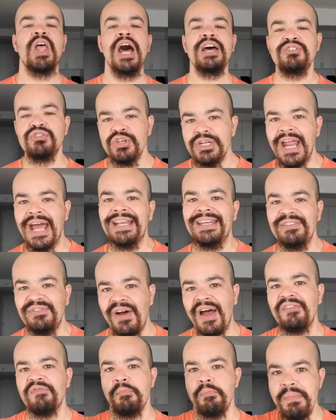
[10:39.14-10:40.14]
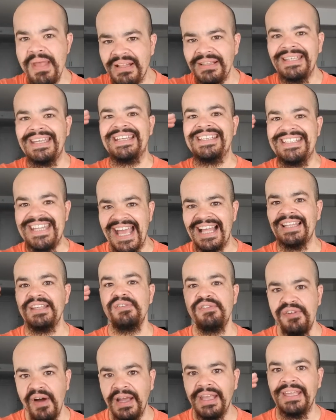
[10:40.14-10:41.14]
195 million
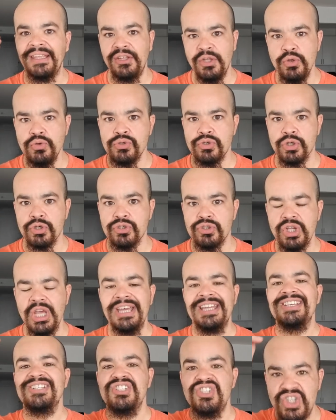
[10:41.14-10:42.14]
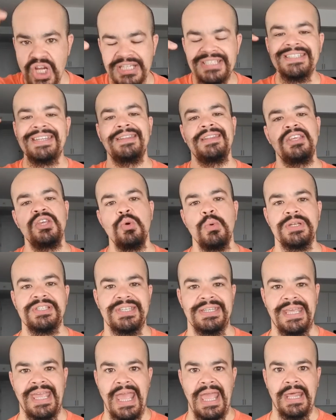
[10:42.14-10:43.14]
daily fucking users just in the
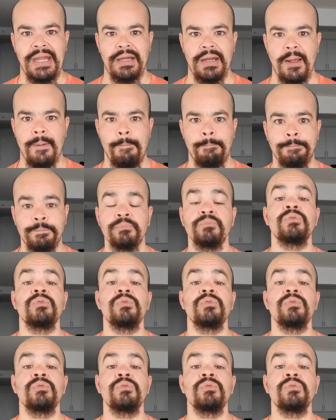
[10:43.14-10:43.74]
US and Canada.